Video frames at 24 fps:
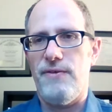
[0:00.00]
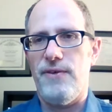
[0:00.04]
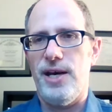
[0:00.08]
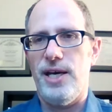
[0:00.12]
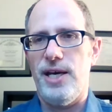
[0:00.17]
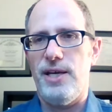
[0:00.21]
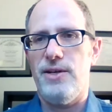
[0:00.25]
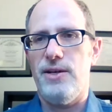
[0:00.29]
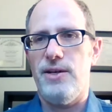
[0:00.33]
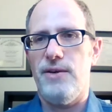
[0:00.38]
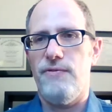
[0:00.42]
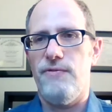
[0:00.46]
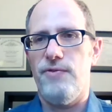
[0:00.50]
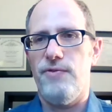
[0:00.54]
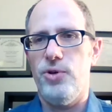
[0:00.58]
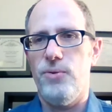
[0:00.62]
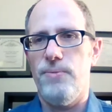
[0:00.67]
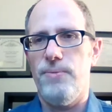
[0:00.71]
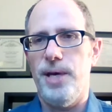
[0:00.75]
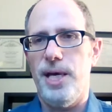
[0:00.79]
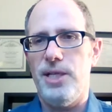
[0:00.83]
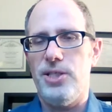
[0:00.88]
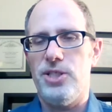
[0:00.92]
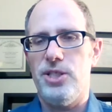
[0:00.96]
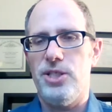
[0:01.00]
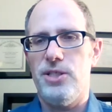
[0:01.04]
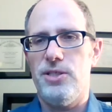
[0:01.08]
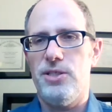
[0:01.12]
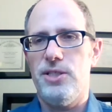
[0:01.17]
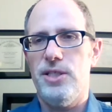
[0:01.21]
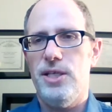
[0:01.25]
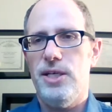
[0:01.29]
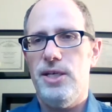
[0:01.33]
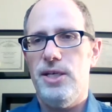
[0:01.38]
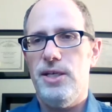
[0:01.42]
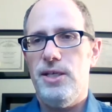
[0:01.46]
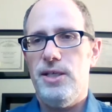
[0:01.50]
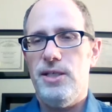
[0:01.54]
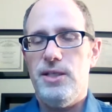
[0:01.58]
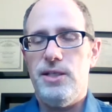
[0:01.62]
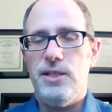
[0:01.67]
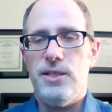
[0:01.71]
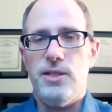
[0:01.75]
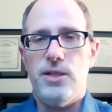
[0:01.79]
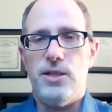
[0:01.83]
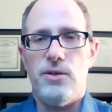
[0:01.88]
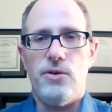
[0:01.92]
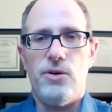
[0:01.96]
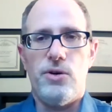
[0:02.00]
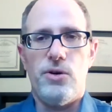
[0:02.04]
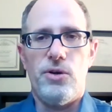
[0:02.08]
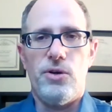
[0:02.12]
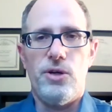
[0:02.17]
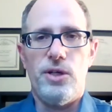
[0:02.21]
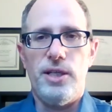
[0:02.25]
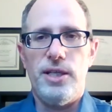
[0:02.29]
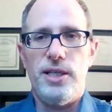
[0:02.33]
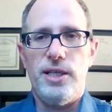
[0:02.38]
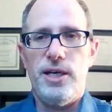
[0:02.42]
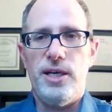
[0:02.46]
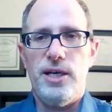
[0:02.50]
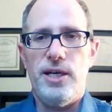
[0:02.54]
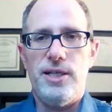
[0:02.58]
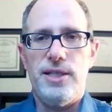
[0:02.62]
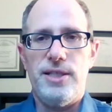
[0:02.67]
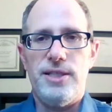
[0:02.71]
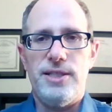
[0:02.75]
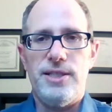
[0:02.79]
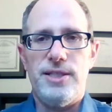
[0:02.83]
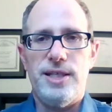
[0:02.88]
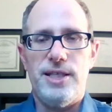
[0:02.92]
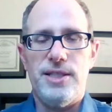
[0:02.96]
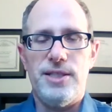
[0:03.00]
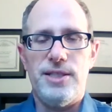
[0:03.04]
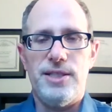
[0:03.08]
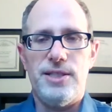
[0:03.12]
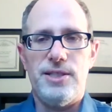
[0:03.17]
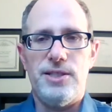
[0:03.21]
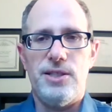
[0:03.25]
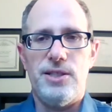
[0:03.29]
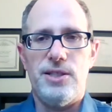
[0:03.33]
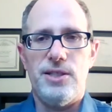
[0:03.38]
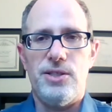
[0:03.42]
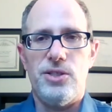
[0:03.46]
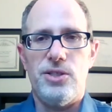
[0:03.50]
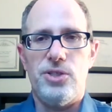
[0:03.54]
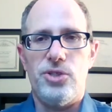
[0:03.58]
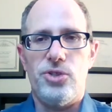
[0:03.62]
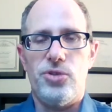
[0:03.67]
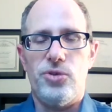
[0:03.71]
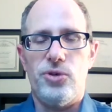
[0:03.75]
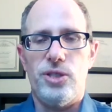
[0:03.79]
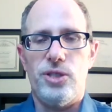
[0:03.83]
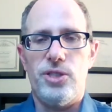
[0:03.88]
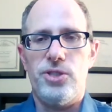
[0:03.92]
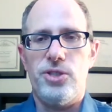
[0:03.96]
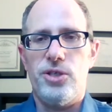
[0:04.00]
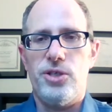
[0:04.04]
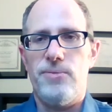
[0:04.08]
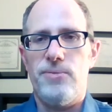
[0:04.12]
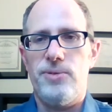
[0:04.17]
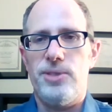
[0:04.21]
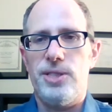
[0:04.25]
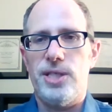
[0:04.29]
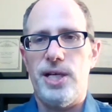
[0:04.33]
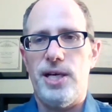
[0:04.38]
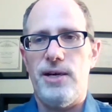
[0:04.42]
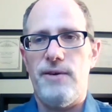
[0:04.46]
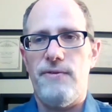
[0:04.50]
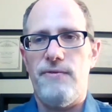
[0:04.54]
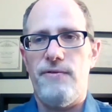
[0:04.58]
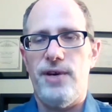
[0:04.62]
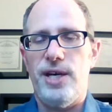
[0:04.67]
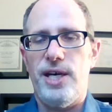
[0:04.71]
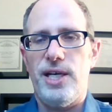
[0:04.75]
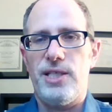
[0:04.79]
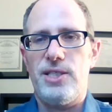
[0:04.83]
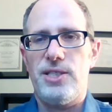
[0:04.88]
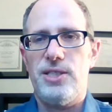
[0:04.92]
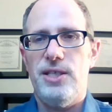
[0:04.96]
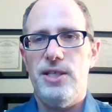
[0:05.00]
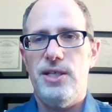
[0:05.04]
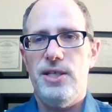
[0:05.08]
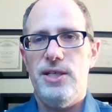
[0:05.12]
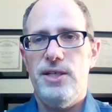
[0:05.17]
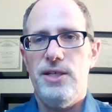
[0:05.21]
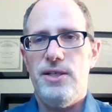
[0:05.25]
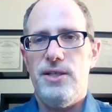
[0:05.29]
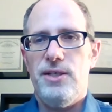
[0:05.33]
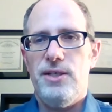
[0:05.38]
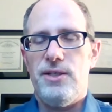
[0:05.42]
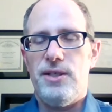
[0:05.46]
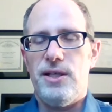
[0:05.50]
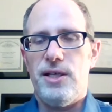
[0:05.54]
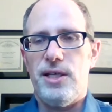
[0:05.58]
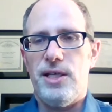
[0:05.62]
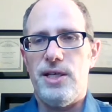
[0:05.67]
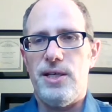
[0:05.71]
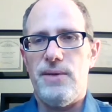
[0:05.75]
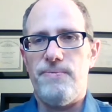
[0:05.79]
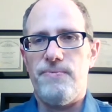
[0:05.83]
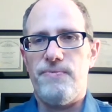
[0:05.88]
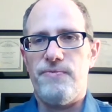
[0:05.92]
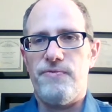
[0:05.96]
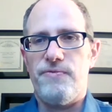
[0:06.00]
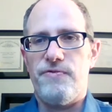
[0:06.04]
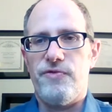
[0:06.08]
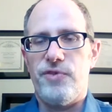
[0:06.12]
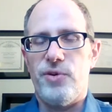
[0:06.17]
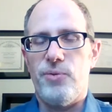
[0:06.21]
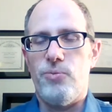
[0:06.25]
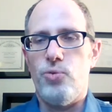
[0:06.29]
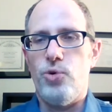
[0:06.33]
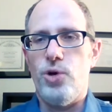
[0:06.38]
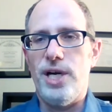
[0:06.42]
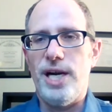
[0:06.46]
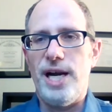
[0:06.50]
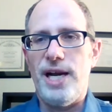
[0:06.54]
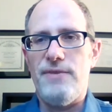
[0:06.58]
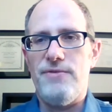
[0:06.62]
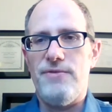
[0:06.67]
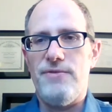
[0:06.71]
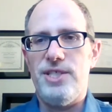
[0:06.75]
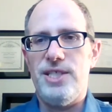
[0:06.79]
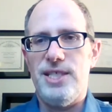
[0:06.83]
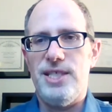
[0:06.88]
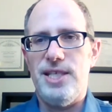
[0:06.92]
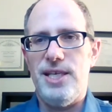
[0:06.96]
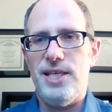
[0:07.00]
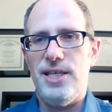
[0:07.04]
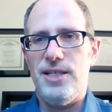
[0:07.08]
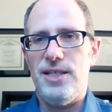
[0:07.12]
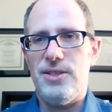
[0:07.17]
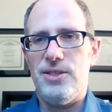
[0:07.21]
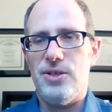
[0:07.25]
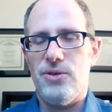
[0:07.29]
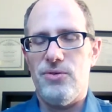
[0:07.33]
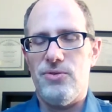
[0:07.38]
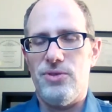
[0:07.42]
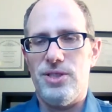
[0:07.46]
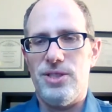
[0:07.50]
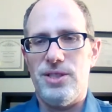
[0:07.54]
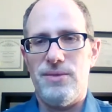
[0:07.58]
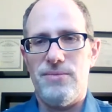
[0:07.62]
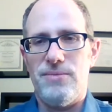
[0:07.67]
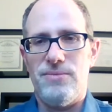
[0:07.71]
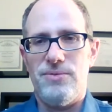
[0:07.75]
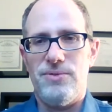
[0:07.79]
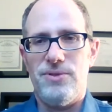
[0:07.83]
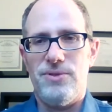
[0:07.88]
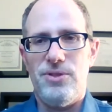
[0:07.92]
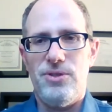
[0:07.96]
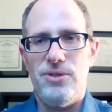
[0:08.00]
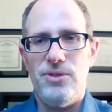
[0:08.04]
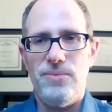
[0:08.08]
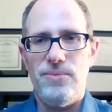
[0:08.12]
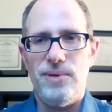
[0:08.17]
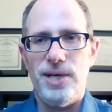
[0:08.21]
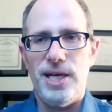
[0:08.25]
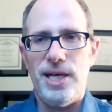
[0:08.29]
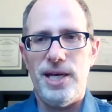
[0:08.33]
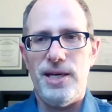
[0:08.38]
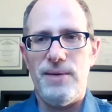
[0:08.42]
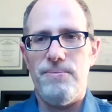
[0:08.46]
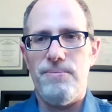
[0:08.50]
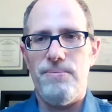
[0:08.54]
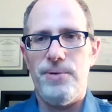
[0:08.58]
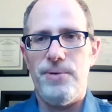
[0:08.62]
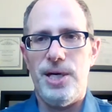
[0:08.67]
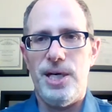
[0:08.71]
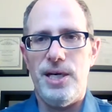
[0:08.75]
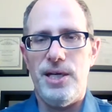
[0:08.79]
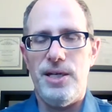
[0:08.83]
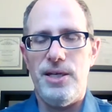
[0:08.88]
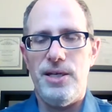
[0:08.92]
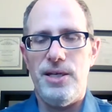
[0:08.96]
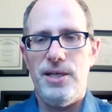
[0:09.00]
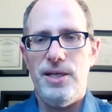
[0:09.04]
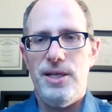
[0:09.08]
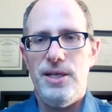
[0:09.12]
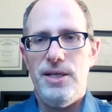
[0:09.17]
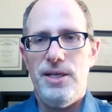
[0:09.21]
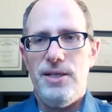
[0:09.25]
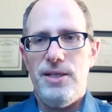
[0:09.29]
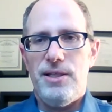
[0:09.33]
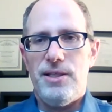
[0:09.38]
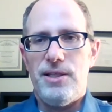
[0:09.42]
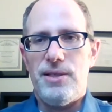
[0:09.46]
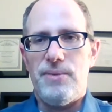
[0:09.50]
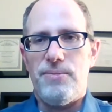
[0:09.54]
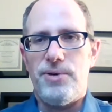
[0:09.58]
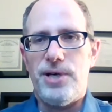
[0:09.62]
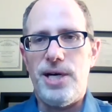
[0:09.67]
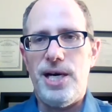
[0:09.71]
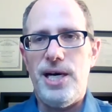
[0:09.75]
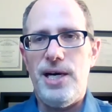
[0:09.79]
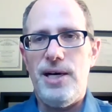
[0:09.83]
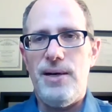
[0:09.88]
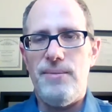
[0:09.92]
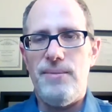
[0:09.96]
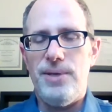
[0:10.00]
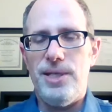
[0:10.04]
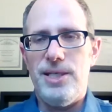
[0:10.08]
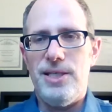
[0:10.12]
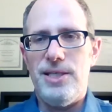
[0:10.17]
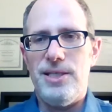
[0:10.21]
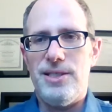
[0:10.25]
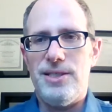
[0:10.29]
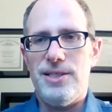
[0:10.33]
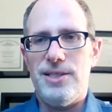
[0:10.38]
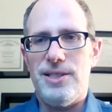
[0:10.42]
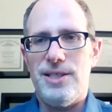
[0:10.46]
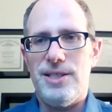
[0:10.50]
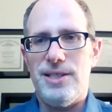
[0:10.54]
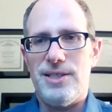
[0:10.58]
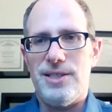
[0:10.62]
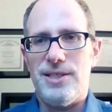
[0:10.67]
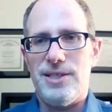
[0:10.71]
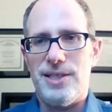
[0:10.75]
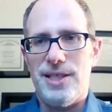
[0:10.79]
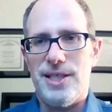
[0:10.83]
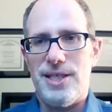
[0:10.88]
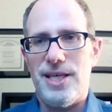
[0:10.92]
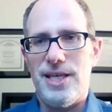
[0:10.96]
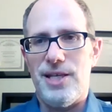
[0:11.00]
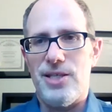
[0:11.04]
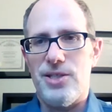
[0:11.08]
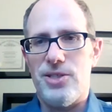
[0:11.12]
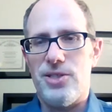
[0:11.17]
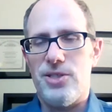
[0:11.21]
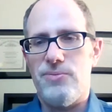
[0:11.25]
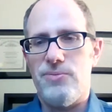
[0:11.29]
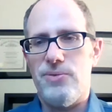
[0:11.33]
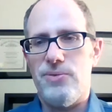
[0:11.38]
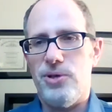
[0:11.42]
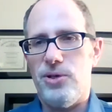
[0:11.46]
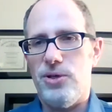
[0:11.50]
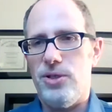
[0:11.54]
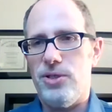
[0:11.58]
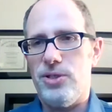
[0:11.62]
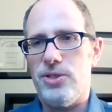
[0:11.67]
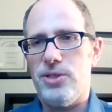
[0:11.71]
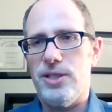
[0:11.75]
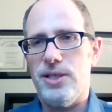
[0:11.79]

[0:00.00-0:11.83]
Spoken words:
had a few patients, early on, it does the short-term side effects, from what I've seen, don't seem too bad. But the problem is, it's again small.